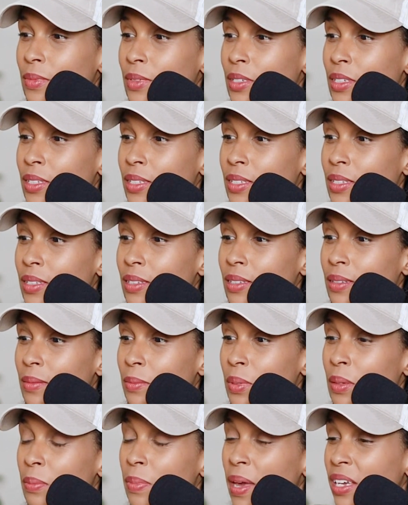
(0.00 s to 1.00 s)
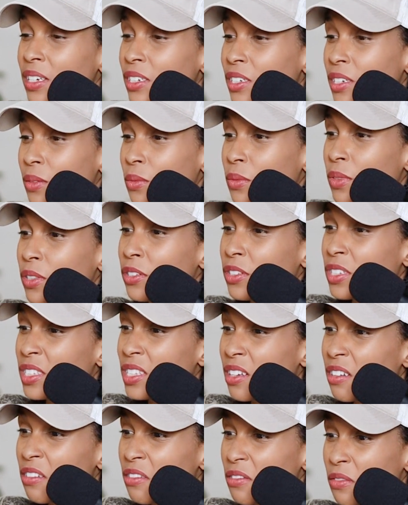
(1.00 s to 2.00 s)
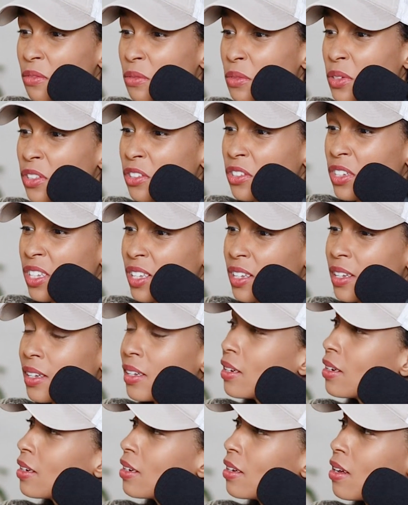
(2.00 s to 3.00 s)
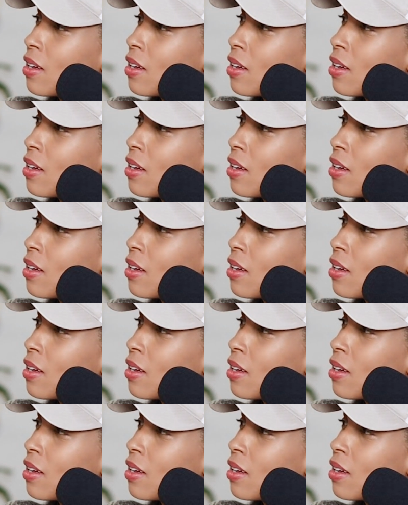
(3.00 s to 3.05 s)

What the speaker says: just be patient with yourself, with your kid